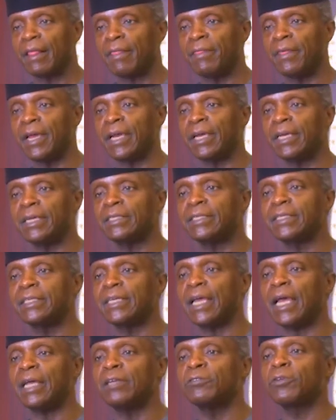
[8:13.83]
there is
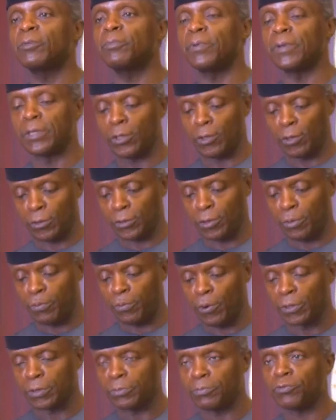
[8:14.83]
the Entrepreneur
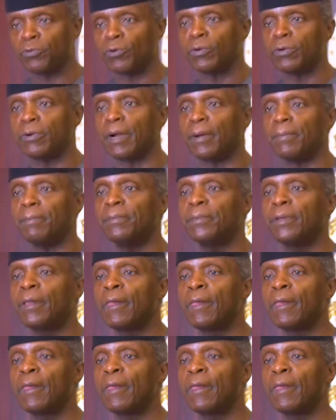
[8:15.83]
Support Program